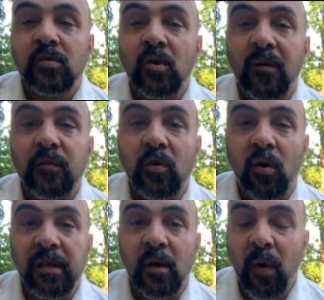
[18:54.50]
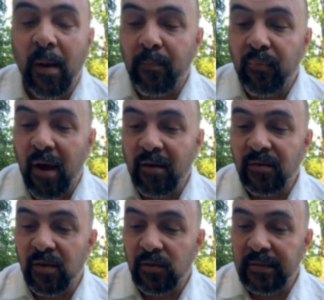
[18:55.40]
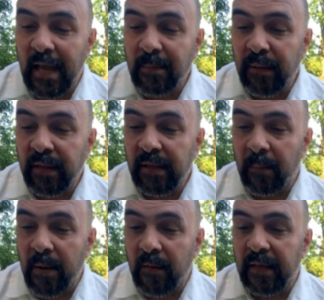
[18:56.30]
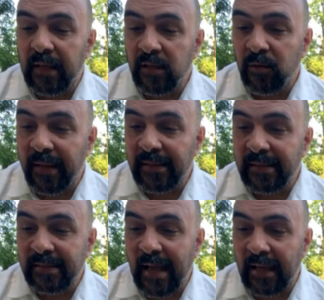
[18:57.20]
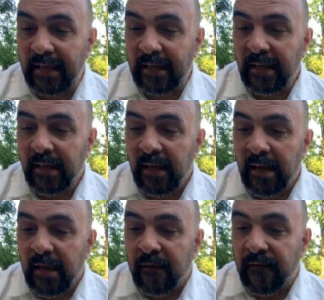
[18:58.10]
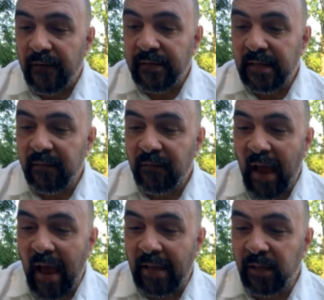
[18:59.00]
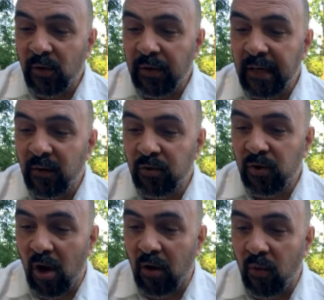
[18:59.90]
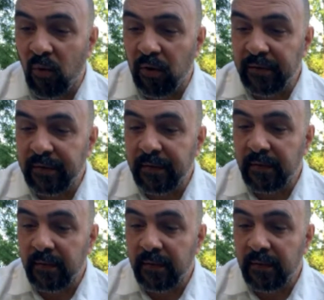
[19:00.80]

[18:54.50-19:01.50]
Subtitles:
So if you go to your web browser, you type in American Humane Society 15th Annual Hero Dog Awards.